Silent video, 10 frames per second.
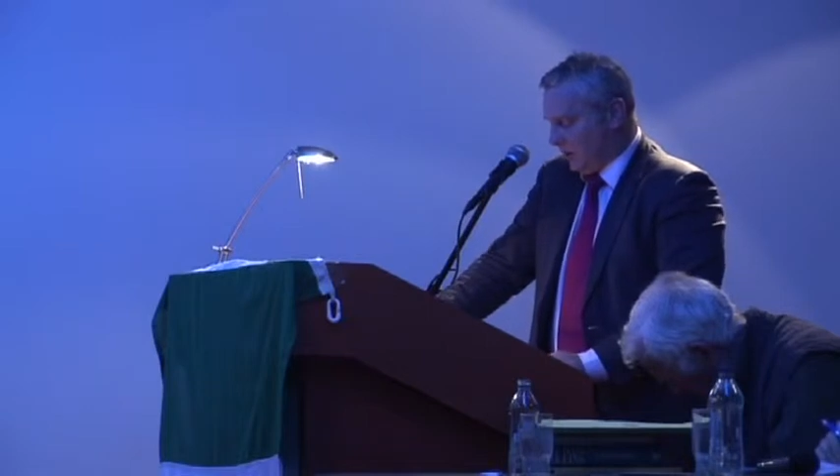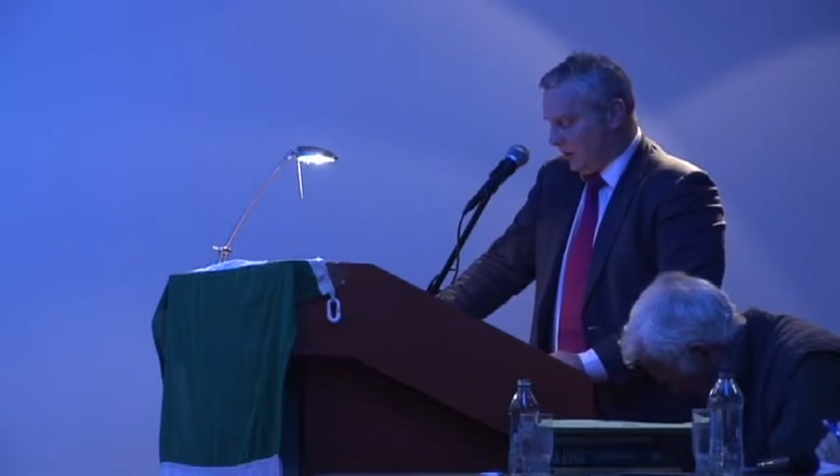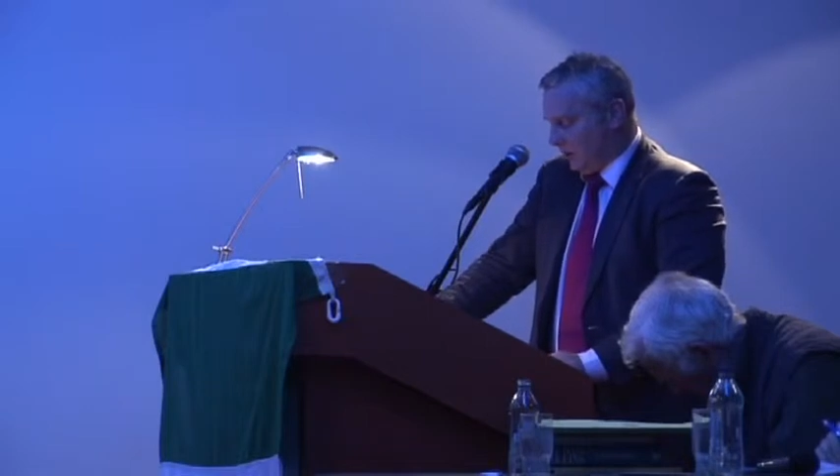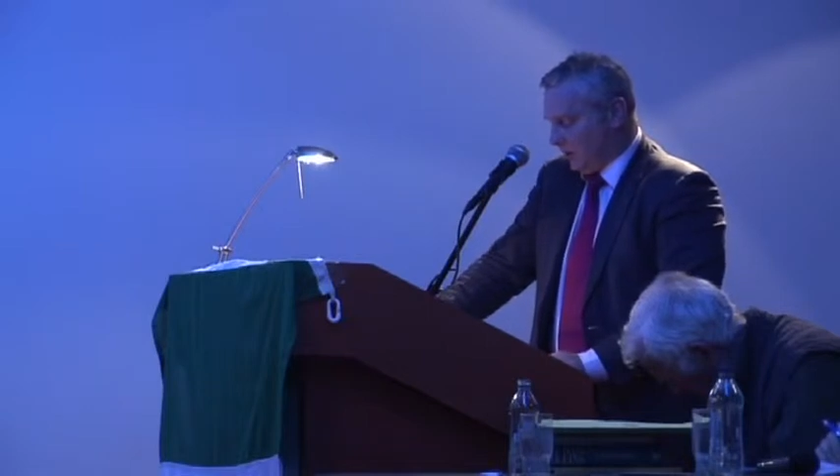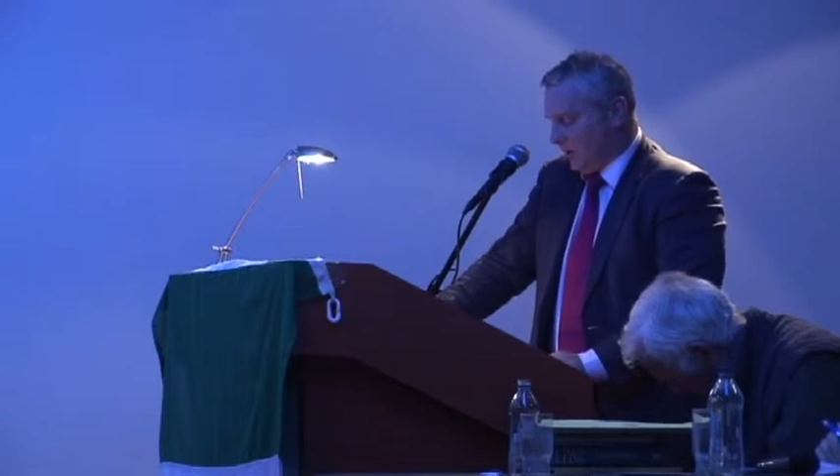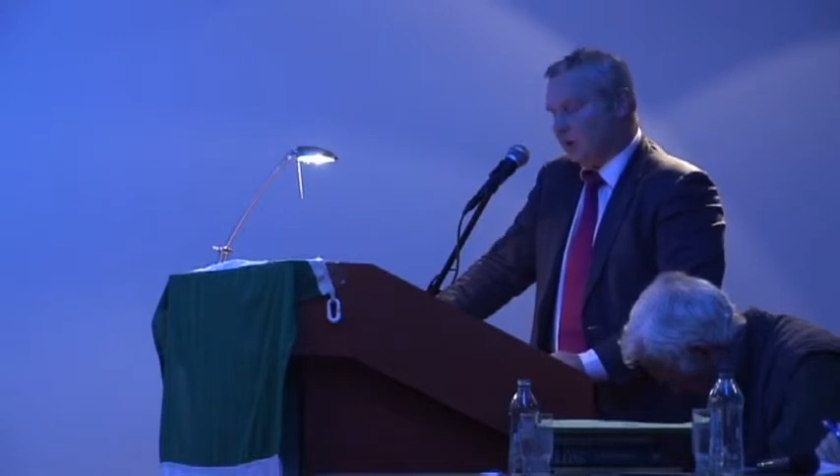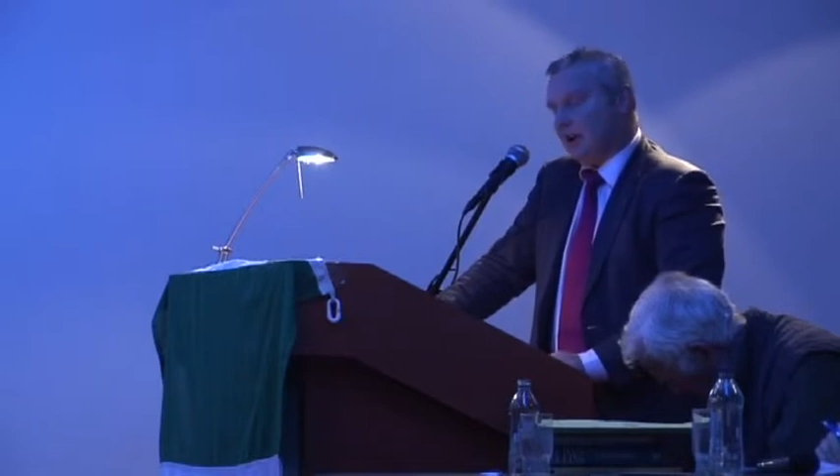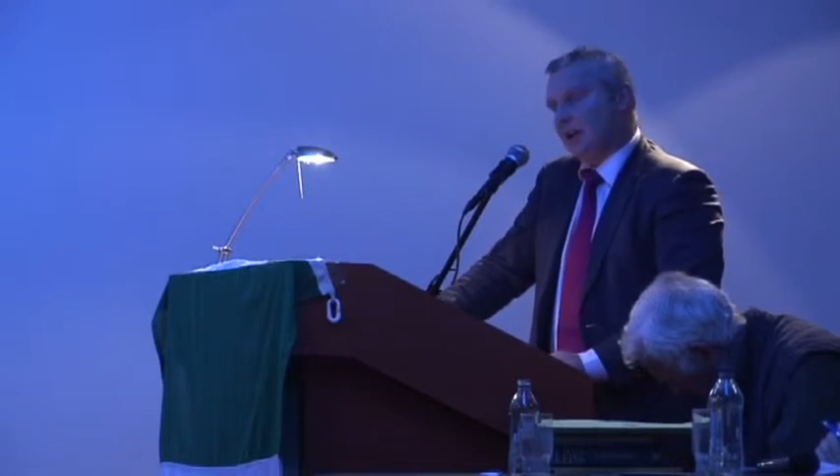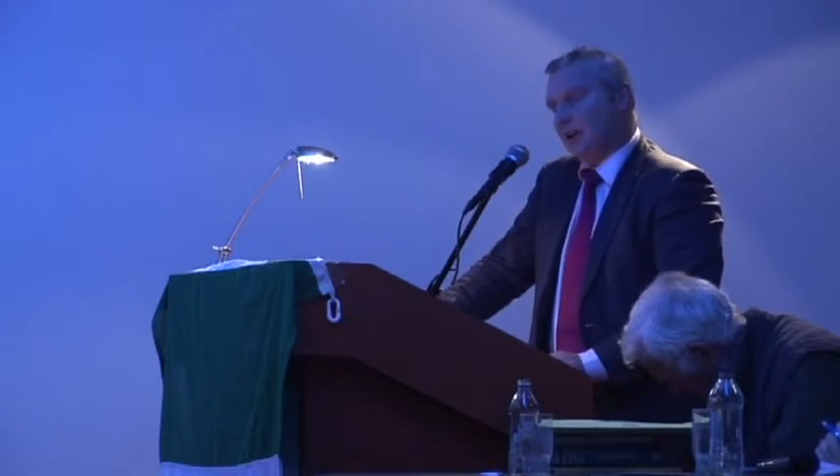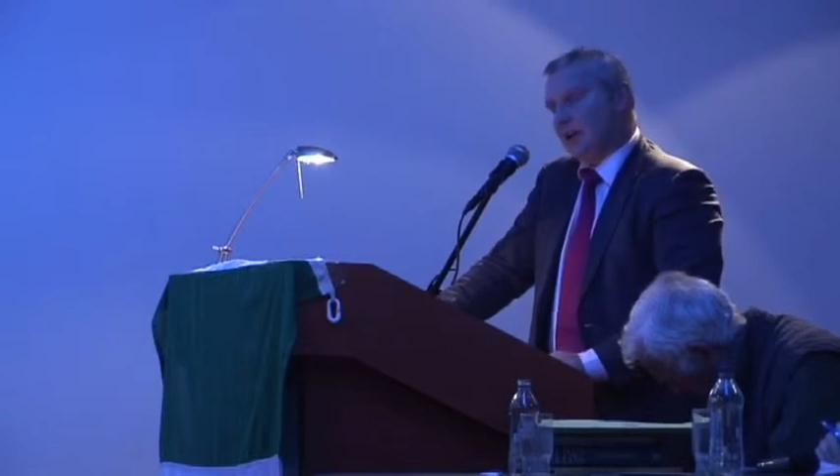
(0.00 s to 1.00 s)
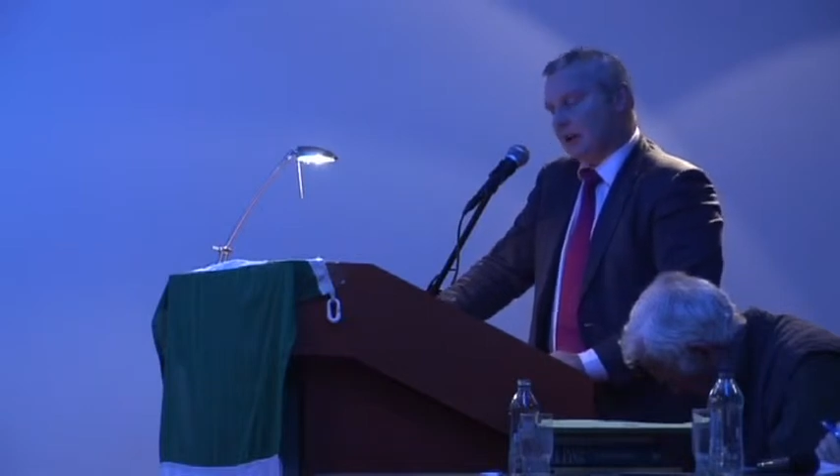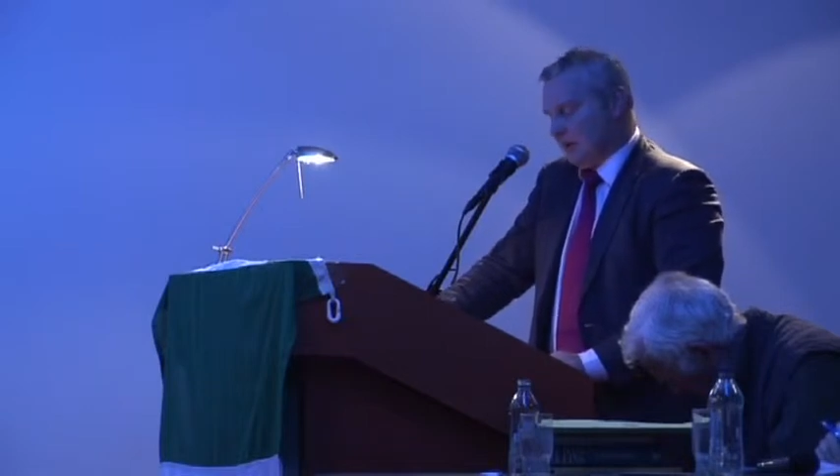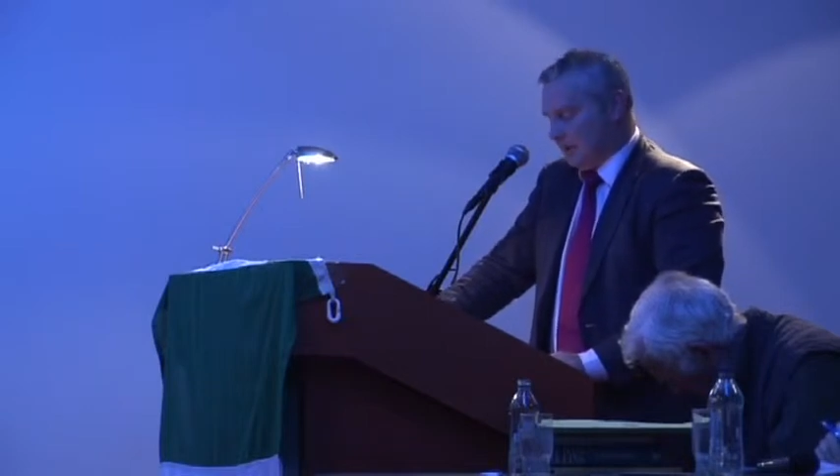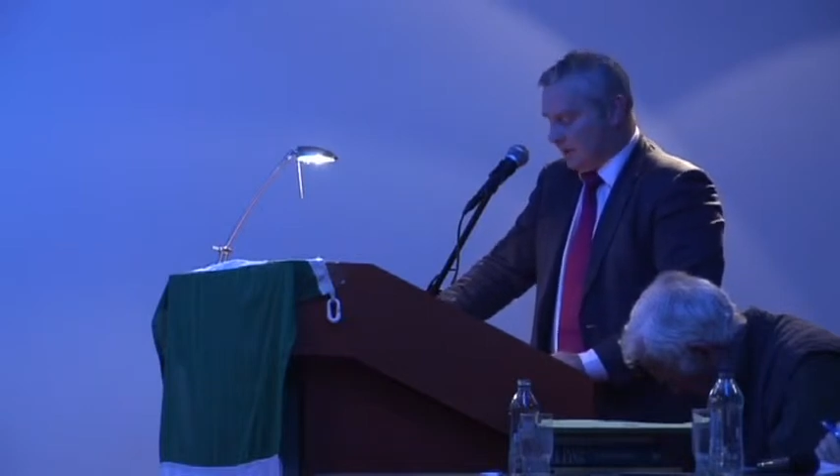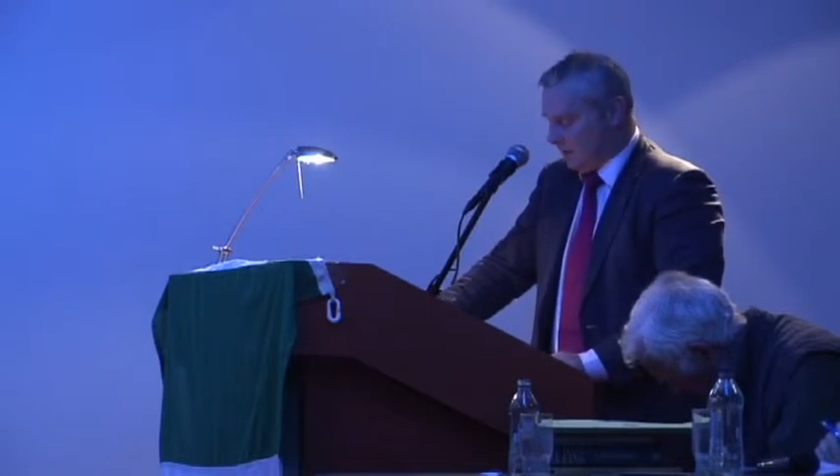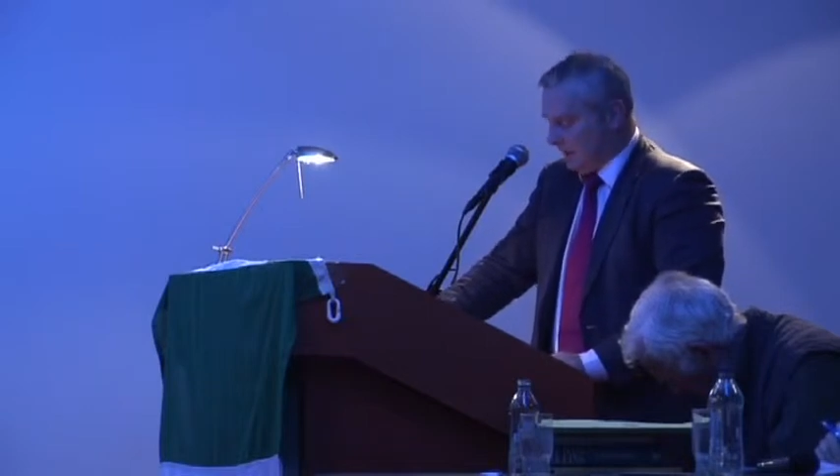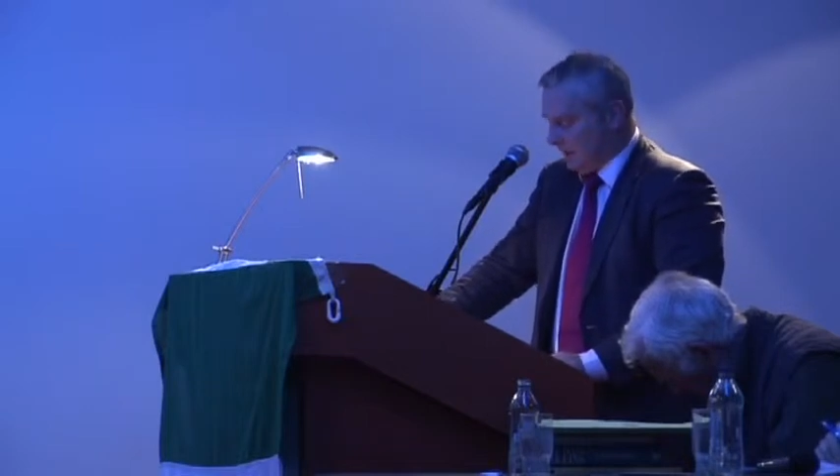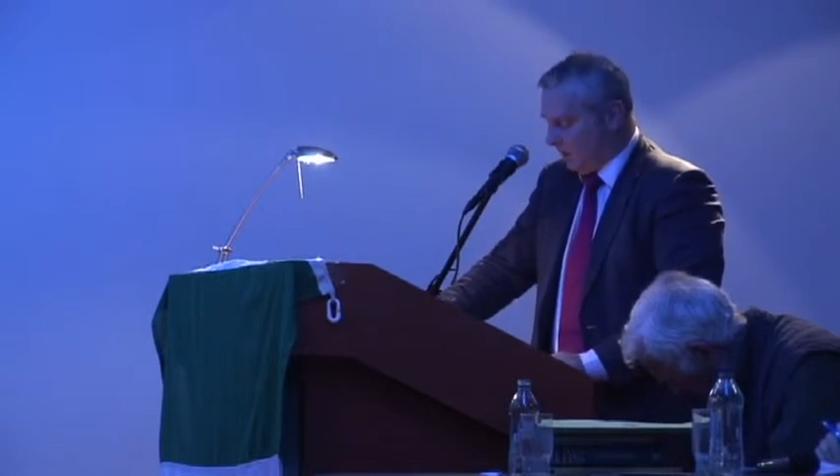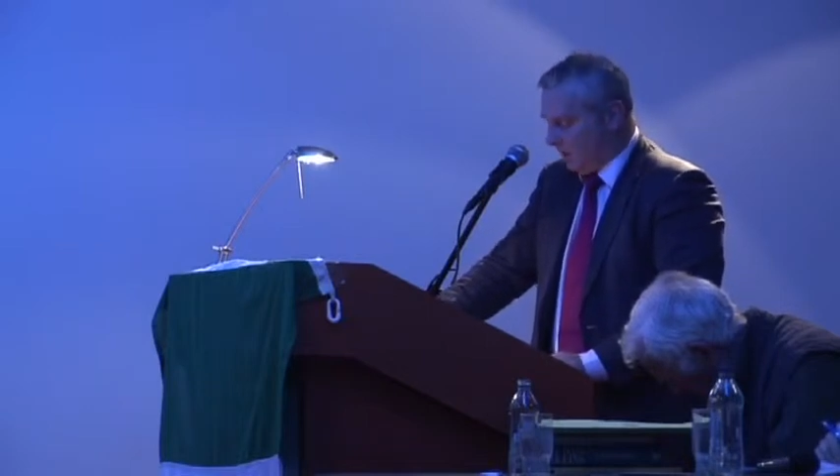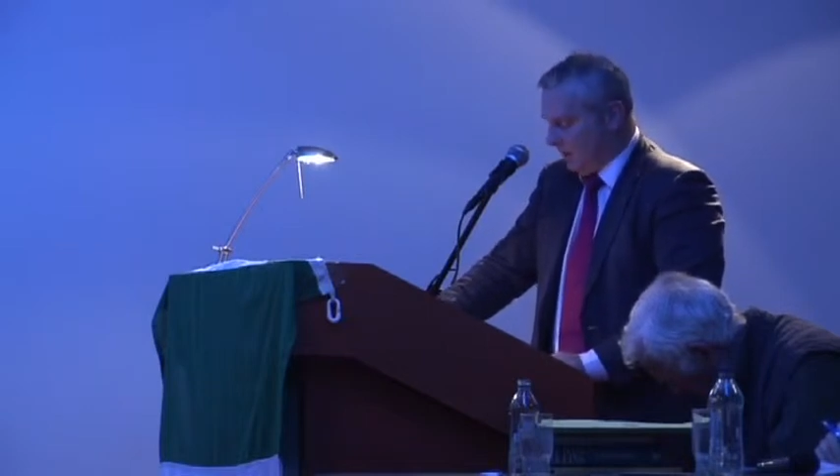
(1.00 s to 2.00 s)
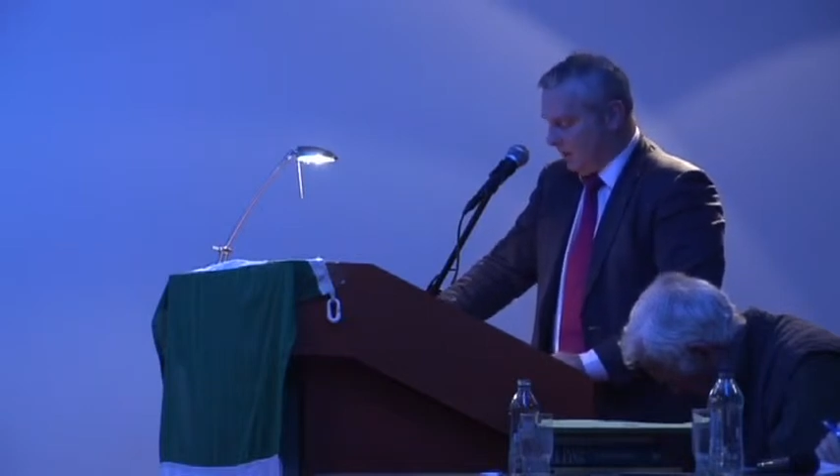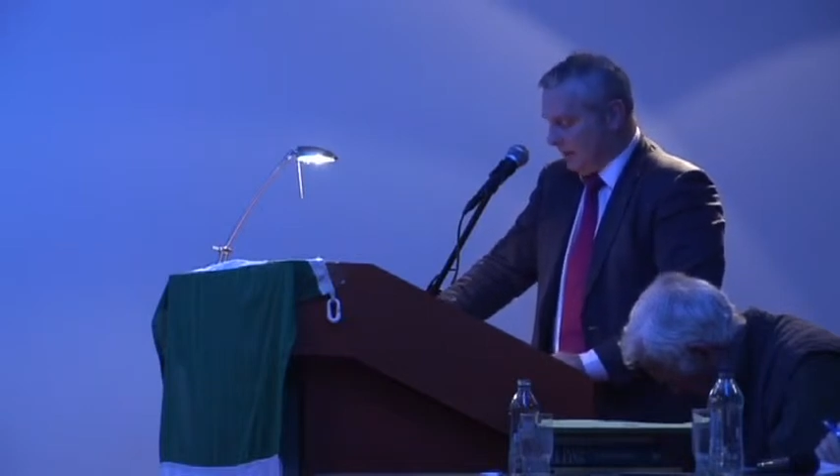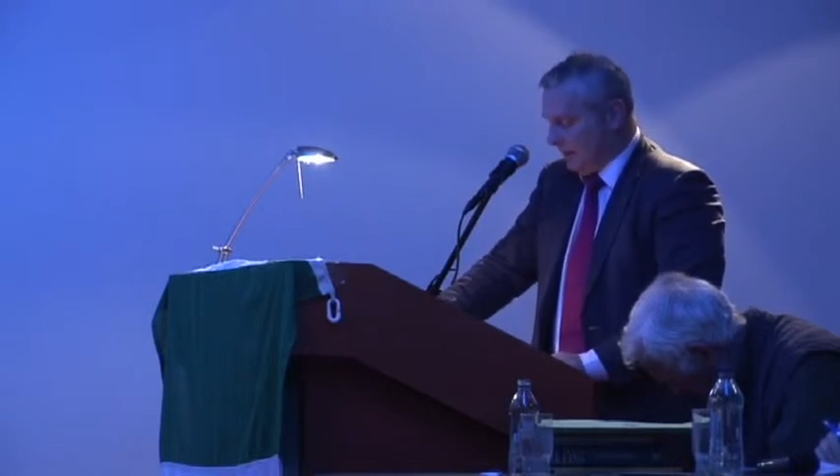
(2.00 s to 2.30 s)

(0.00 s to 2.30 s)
of Northern Ireland in 1921,